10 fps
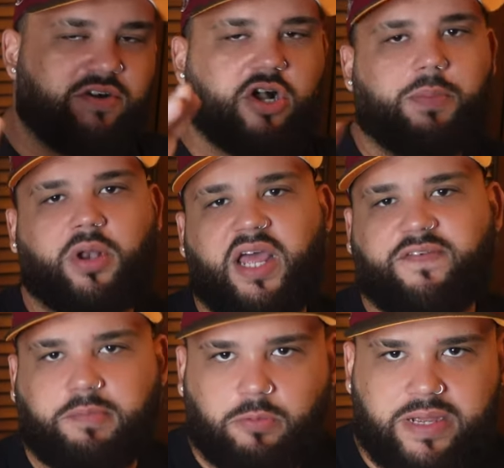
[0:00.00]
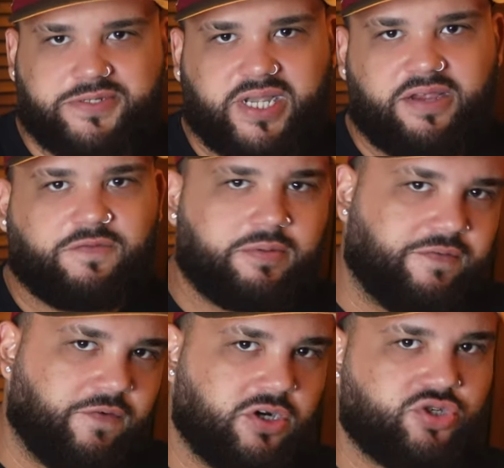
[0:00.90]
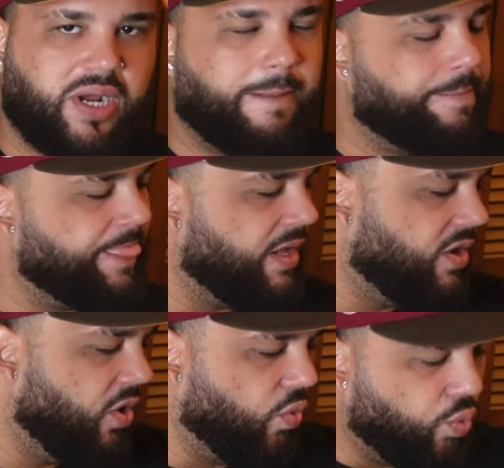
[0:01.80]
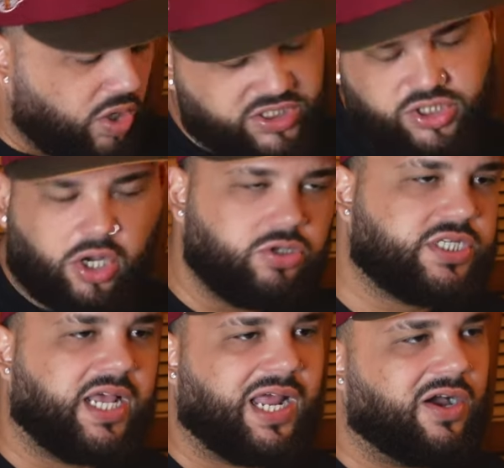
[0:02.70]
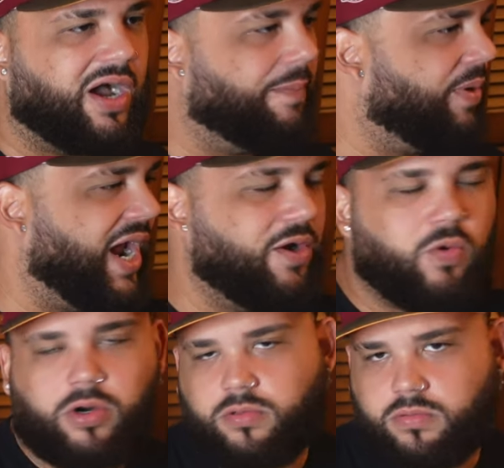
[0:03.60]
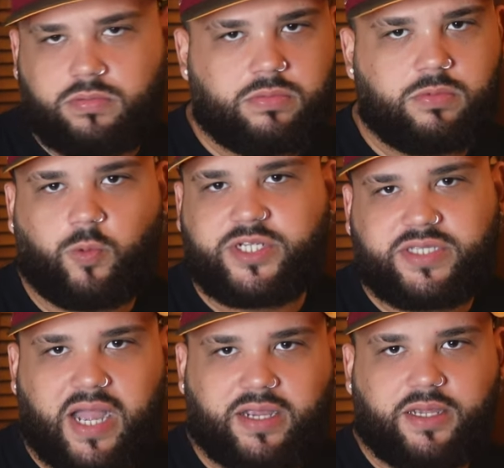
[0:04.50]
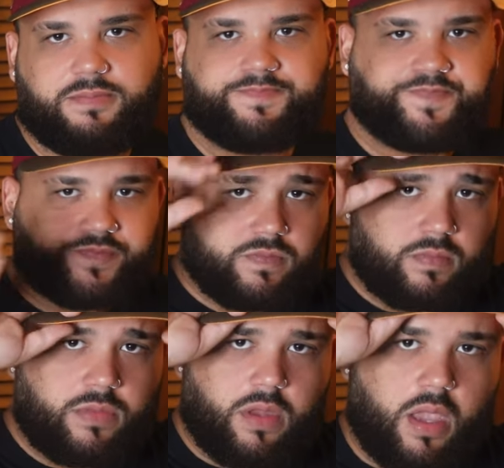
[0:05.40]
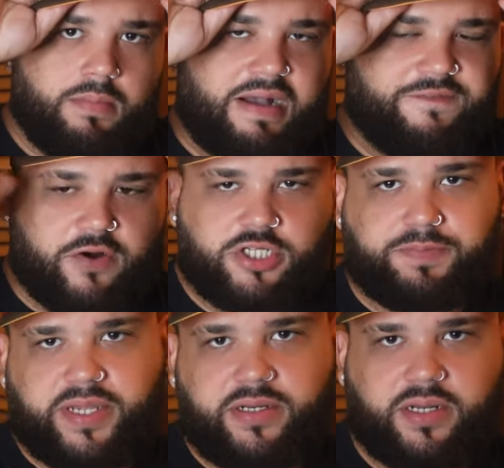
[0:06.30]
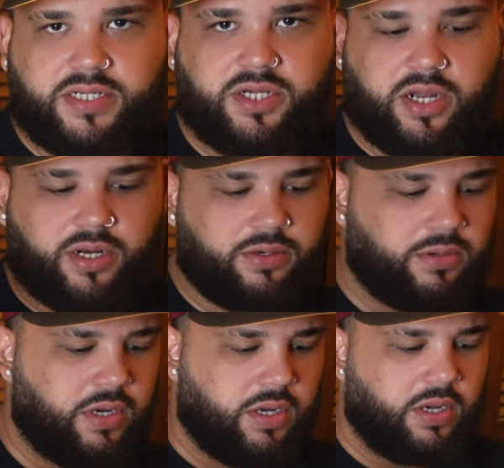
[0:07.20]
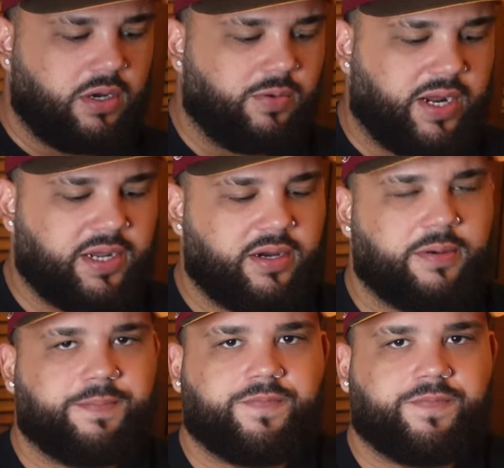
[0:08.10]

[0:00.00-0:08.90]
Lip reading: a couple left on my website from the first drop. Once those sell out, I probably won't restock it. My first pin, as y'all know, right here.